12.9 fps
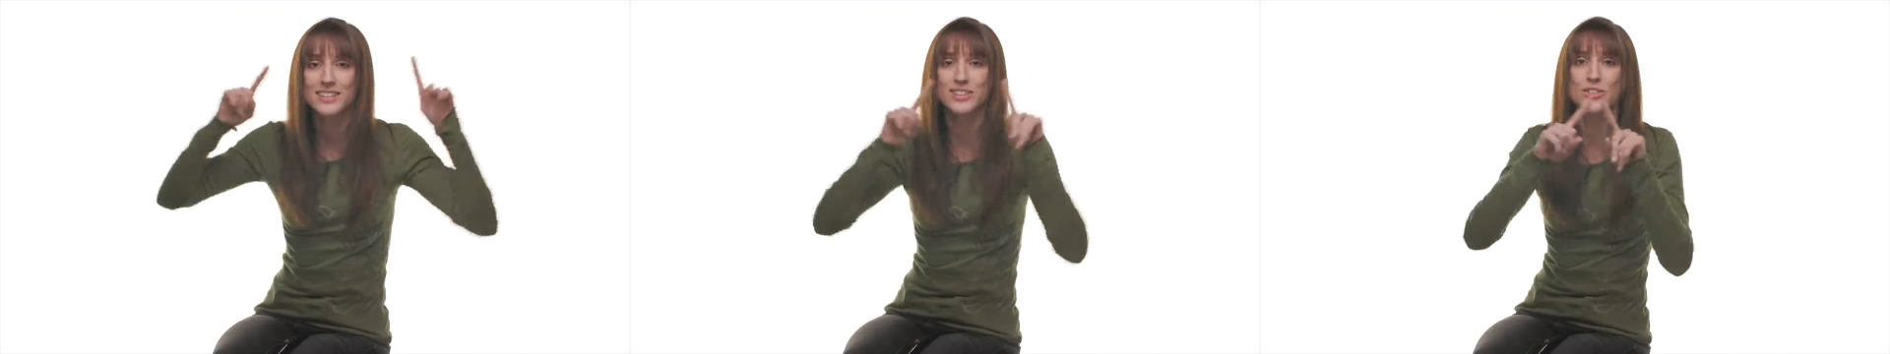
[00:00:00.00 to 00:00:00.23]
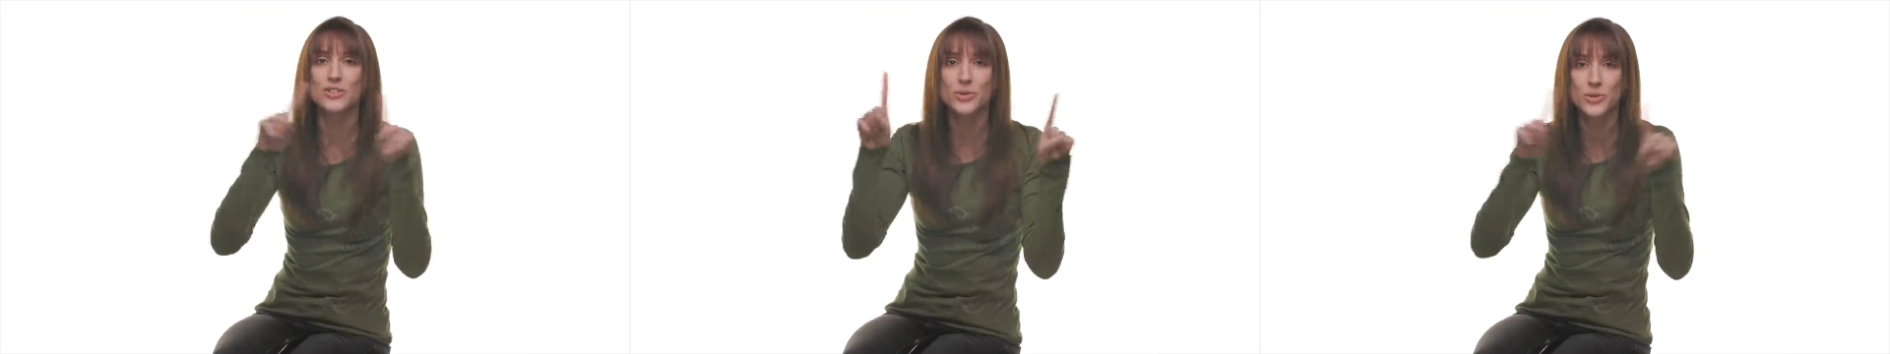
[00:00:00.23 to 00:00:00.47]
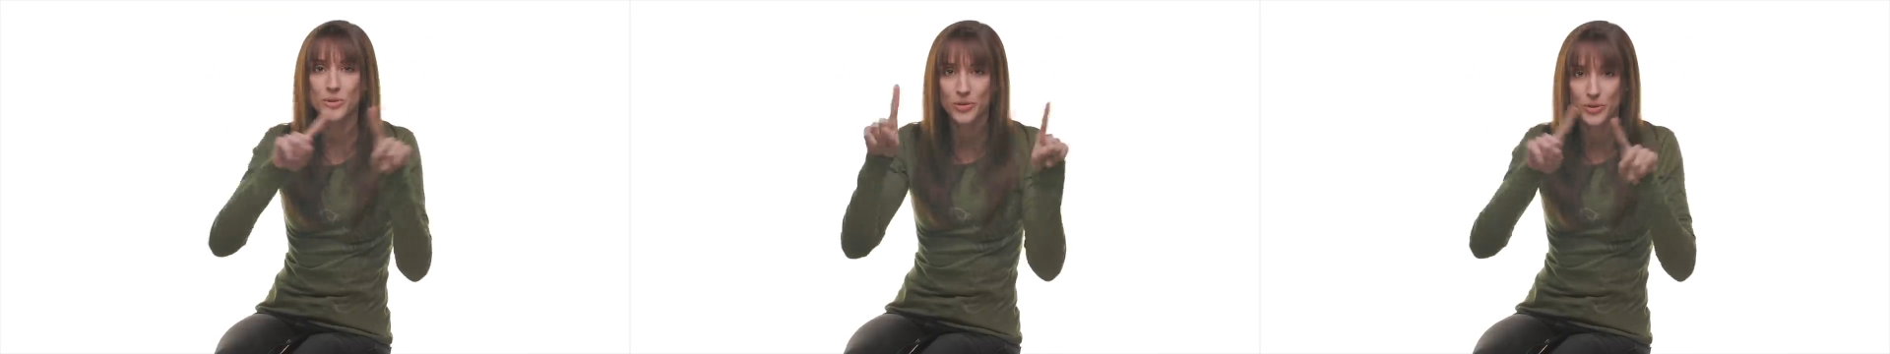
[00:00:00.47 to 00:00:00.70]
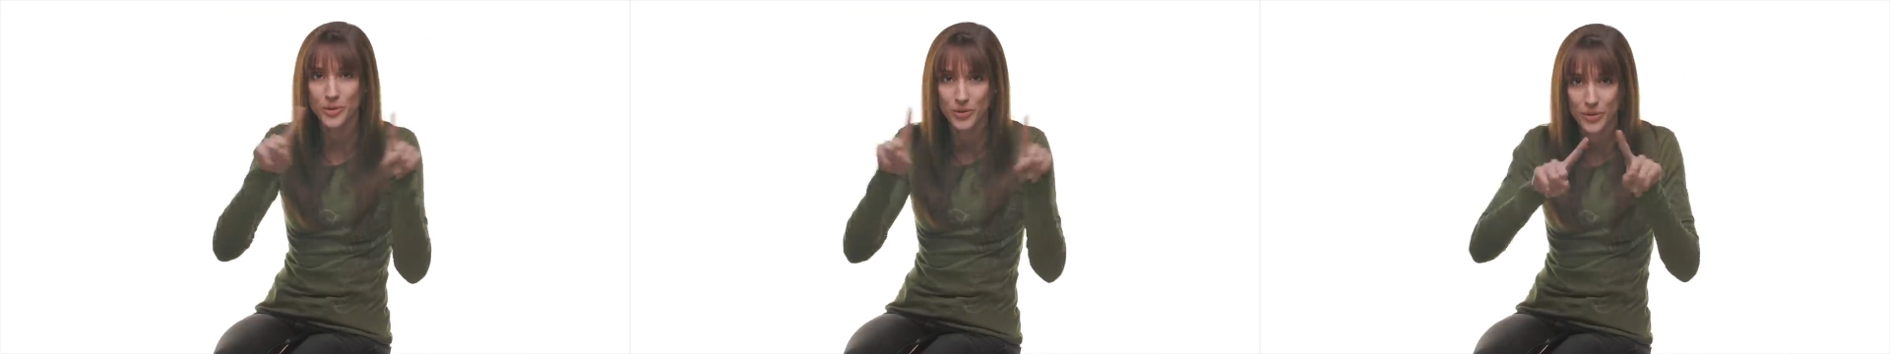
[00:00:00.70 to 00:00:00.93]
No, no,
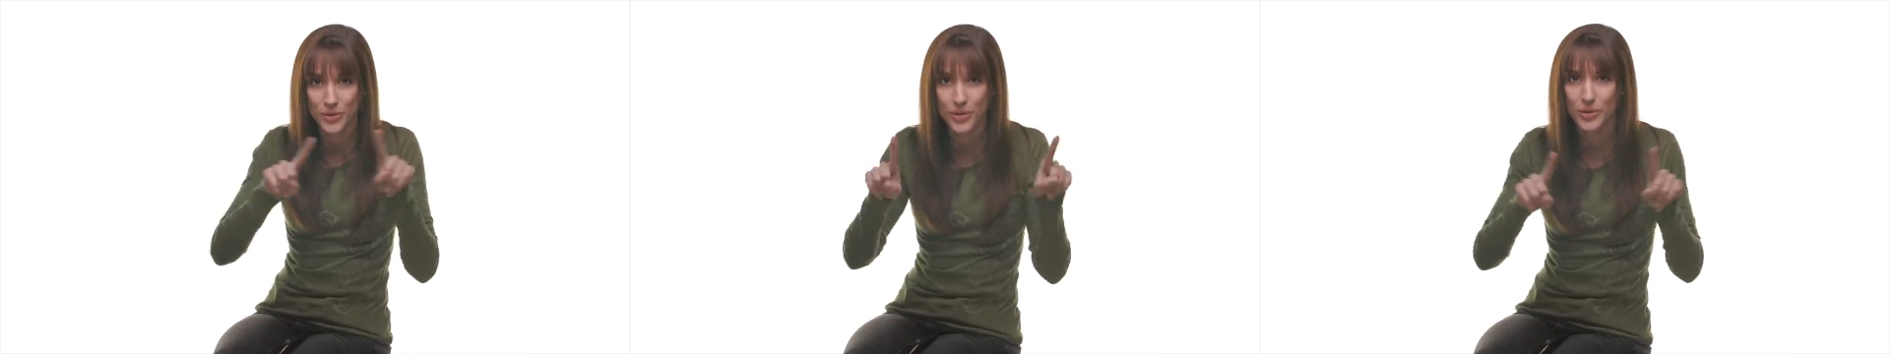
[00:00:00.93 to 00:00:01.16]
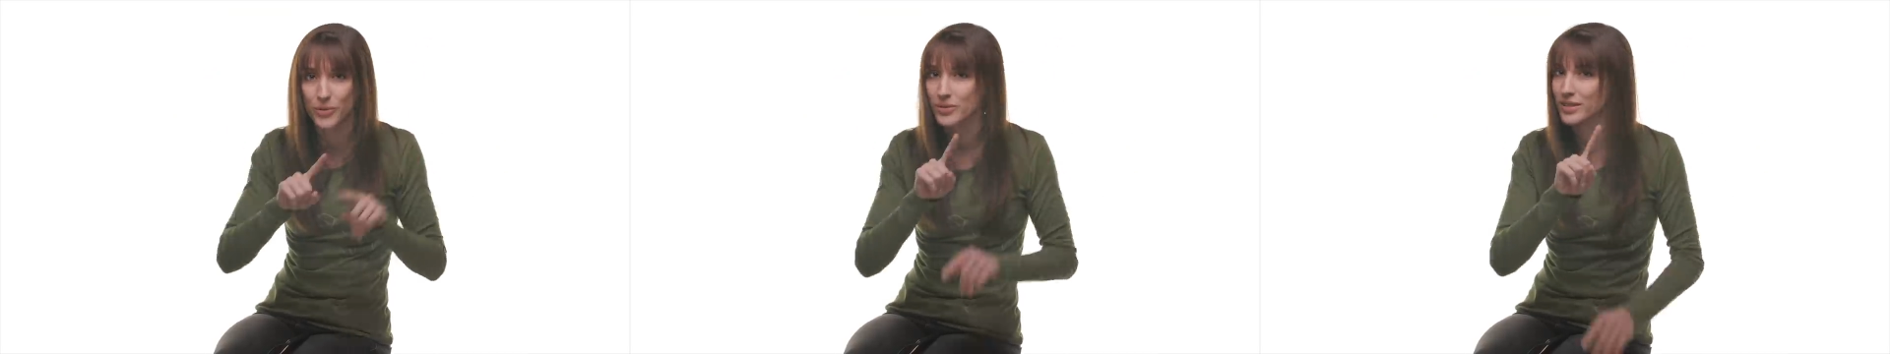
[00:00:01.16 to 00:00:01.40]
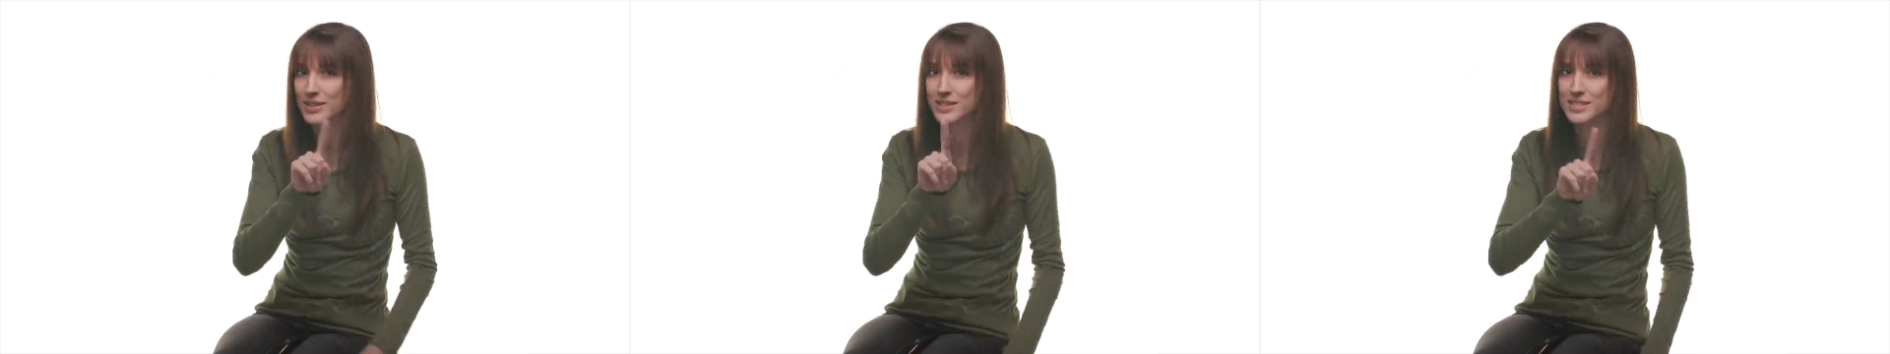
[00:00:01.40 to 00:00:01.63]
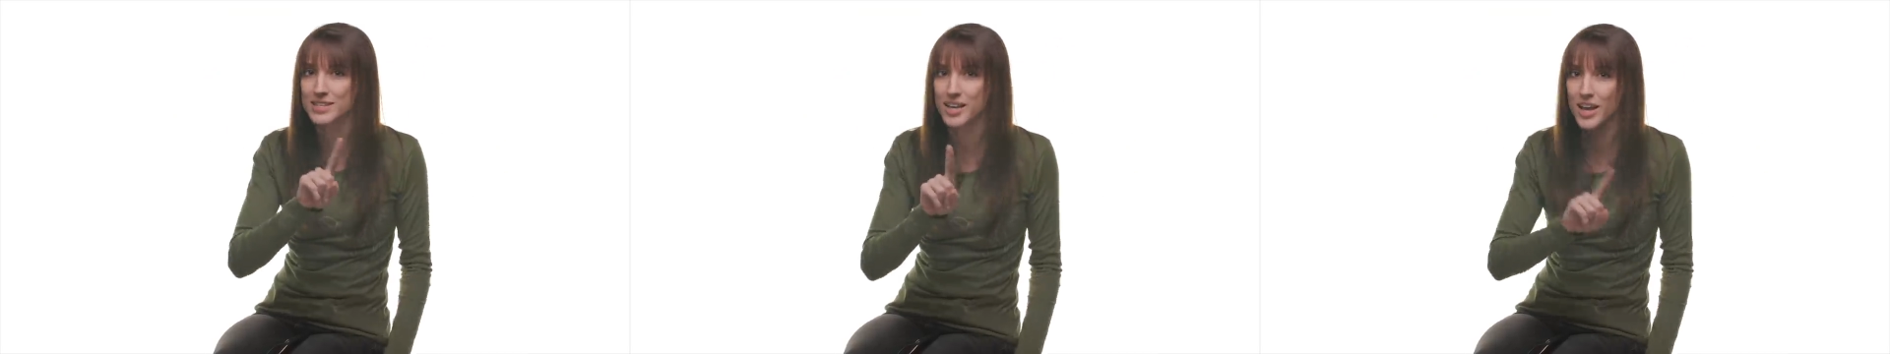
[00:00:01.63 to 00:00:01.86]
no, no, no, no.
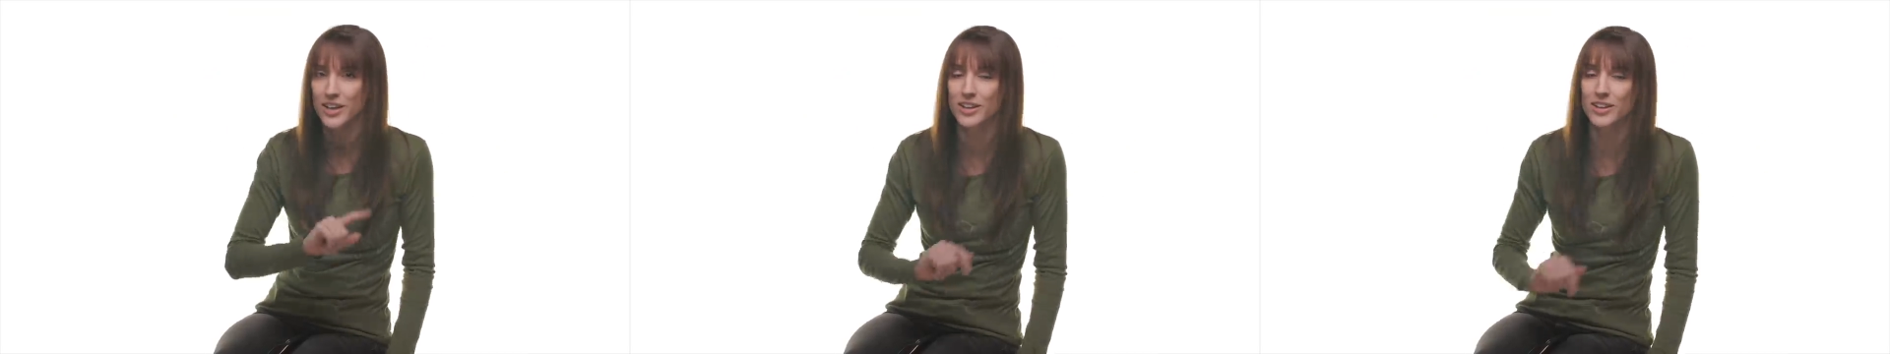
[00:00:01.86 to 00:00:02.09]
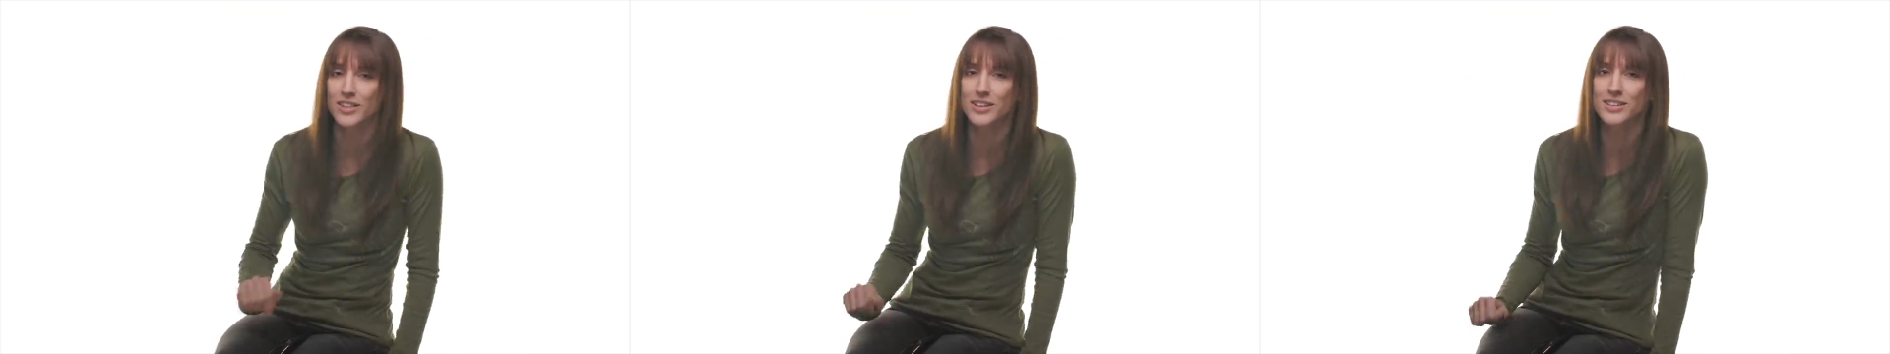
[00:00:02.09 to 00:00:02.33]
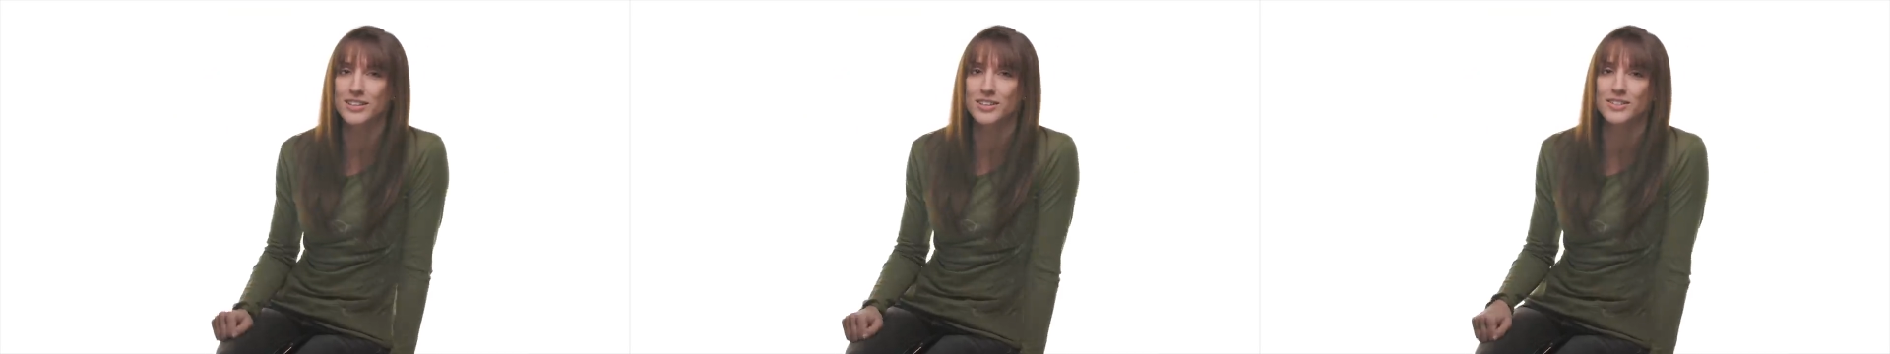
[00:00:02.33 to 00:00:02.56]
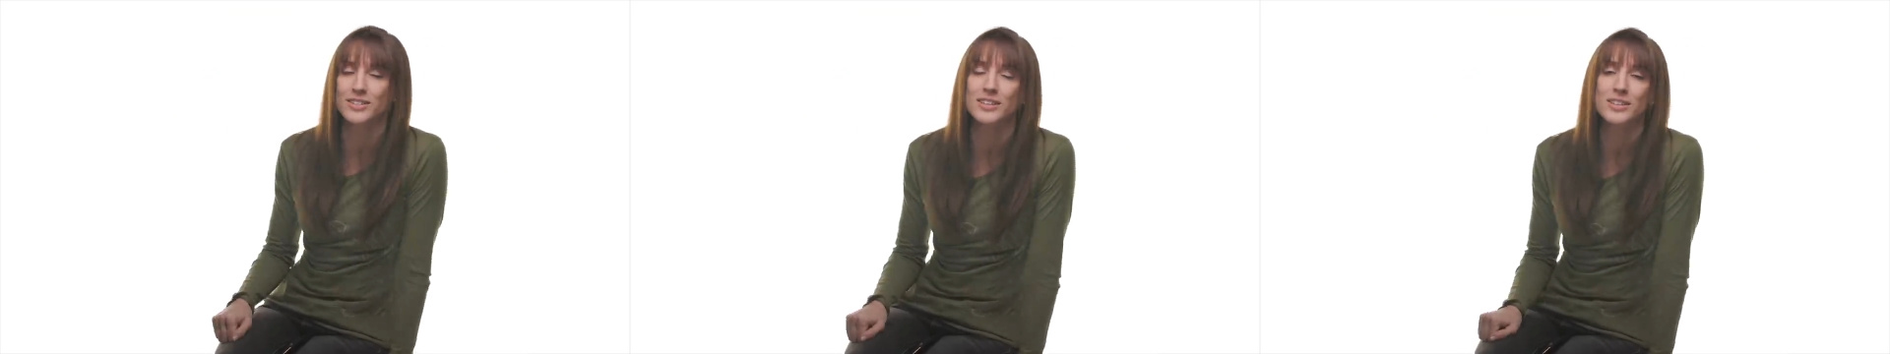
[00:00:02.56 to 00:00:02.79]
That's not a good thing to
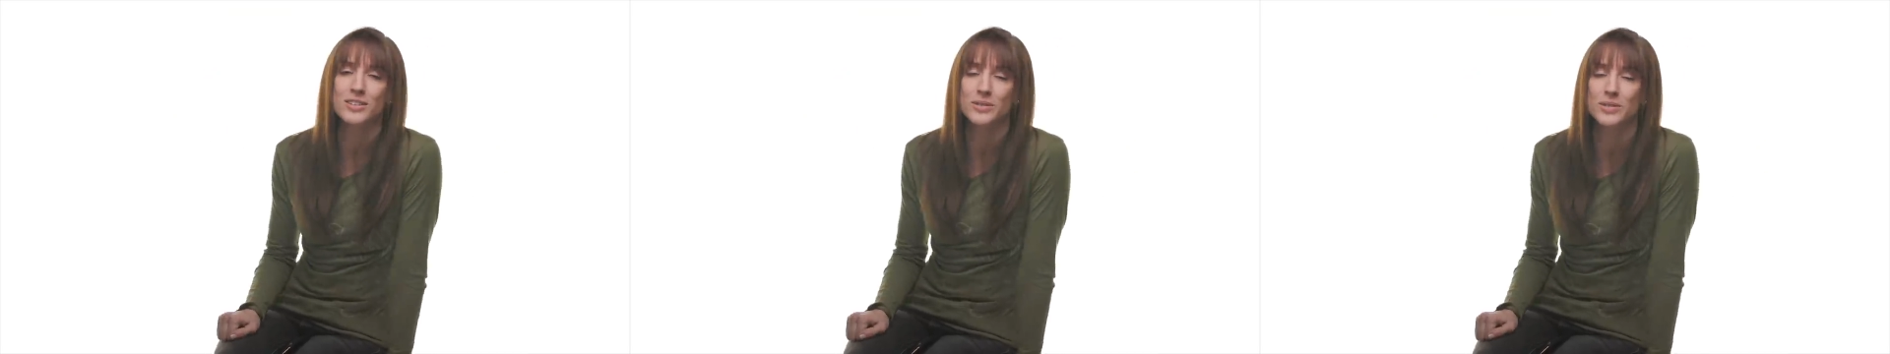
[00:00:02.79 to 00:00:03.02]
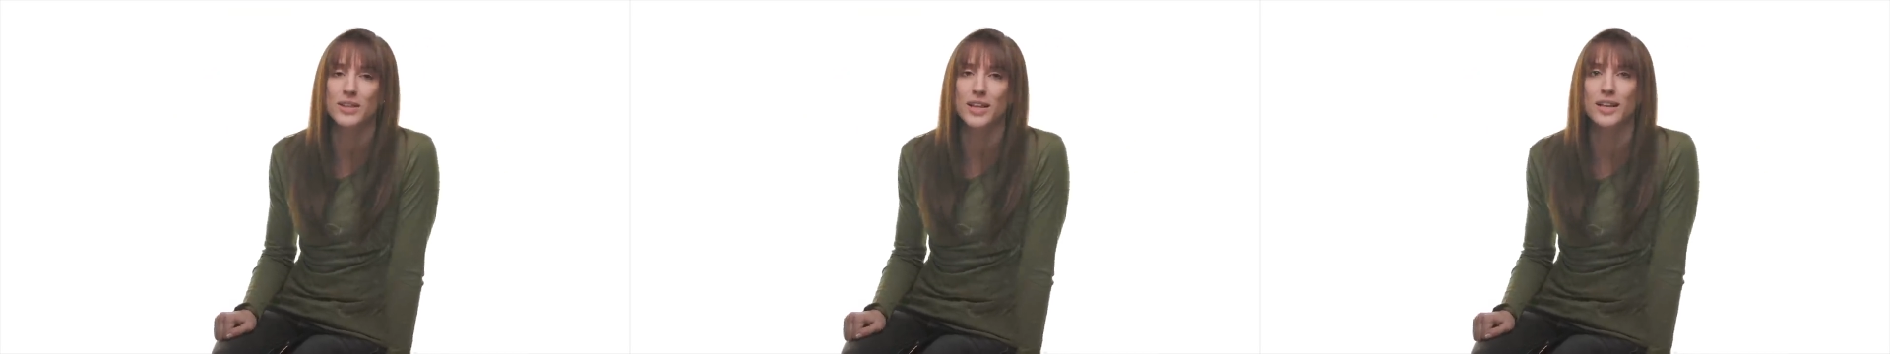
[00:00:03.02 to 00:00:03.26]
do. Don't do